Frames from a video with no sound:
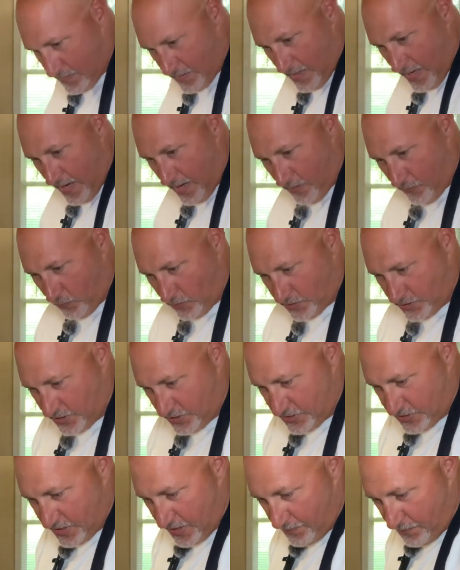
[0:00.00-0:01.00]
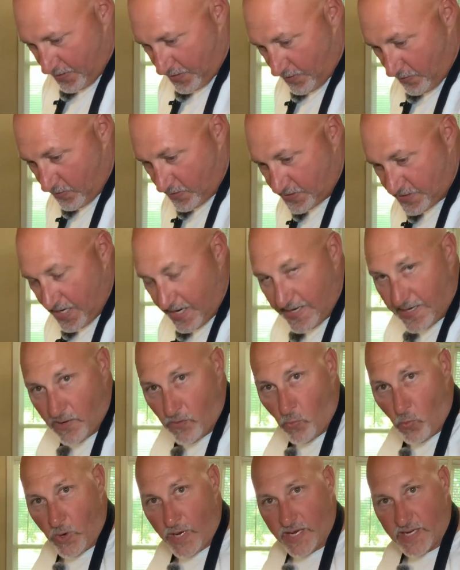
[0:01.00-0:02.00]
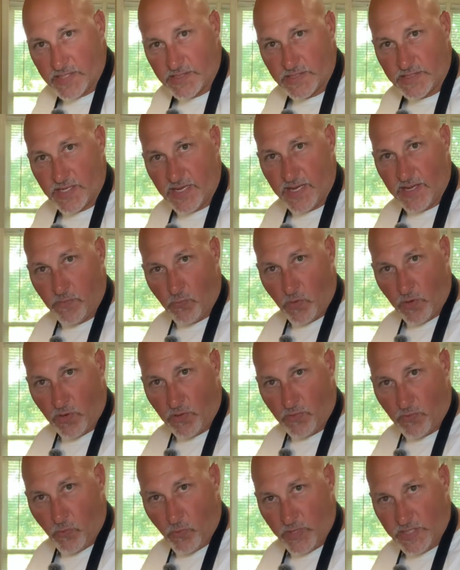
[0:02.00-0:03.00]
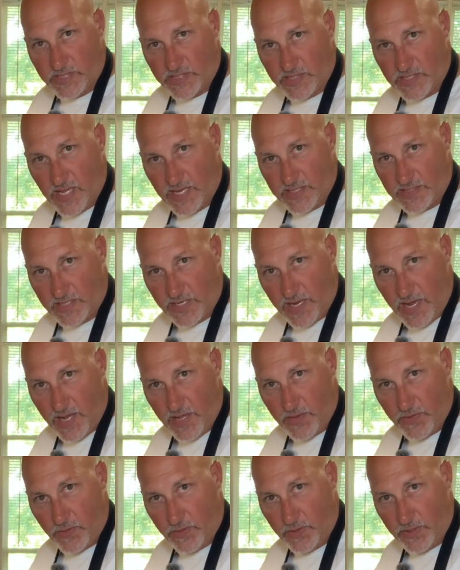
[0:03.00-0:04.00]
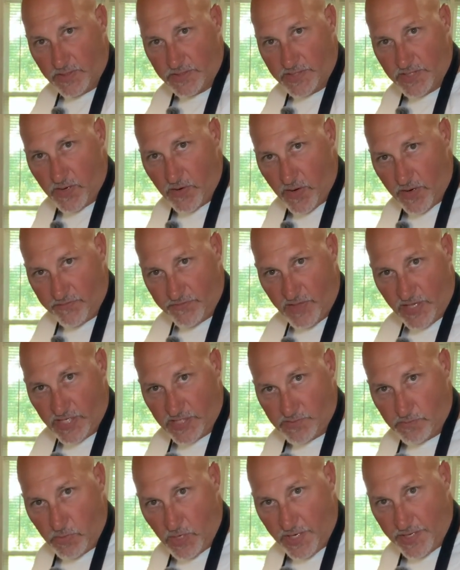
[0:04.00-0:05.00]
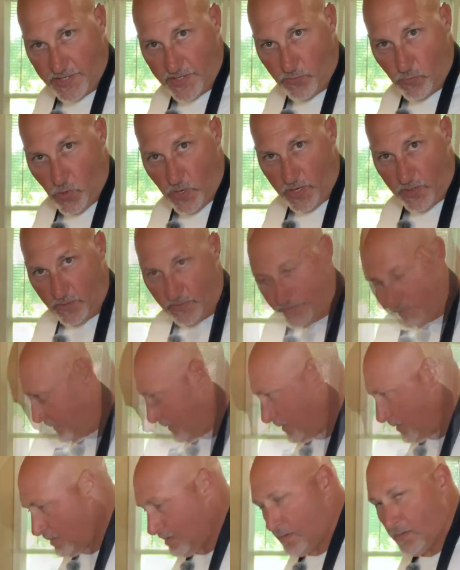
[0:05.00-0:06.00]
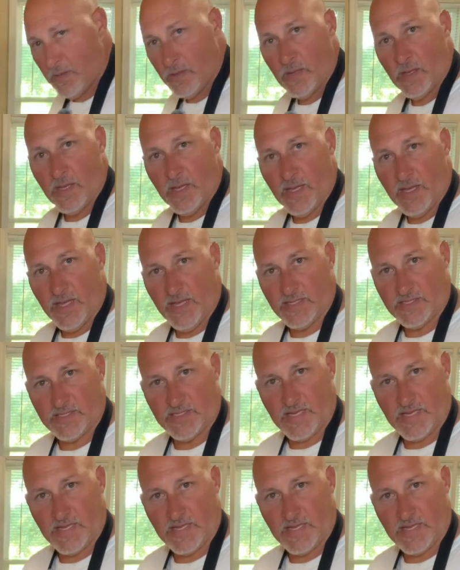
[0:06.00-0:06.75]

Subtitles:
Now we're just simply going to take a whisk and we're going to whisk that together until everything's blended well. It's